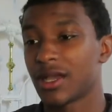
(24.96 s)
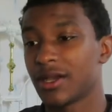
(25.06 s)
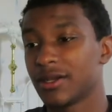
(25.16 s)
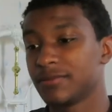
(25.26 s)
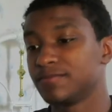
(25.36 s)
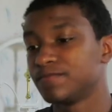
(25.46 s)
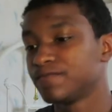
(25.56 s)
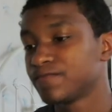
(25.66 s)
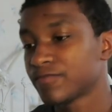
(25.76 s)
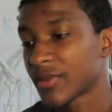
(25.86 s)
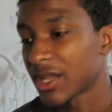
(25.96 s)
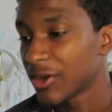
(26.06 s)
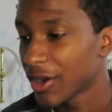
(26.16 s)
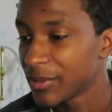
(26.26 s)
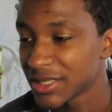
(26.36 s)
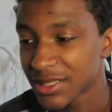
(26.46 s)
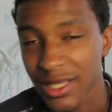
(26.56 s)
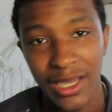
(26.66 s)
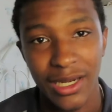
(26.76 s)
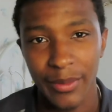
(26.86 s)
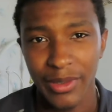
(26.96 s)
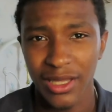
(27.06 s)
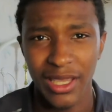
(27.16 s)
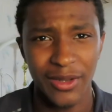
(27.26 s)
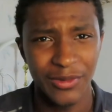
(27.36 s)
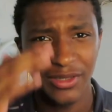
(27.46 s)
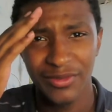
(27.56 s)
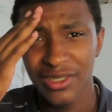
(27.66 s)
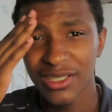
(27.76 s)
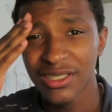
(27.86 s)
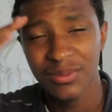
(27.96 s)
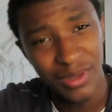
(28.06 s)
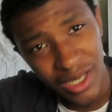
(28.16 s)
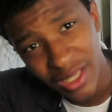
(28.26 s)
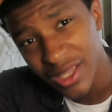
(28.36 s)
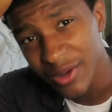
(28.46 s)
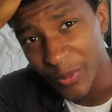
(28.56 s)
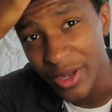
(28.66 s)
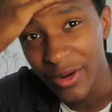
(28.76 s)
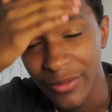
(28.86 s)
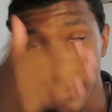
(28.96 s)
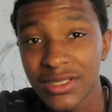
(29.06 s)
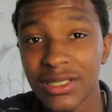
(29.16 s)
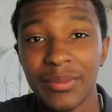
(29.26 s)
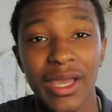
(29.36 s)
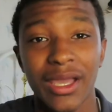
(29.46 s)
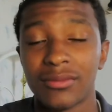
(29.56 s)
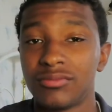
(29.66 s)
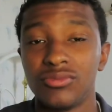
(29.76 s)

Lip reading: I know I've been slacking, I've been lacking with the vids, but we are officially back.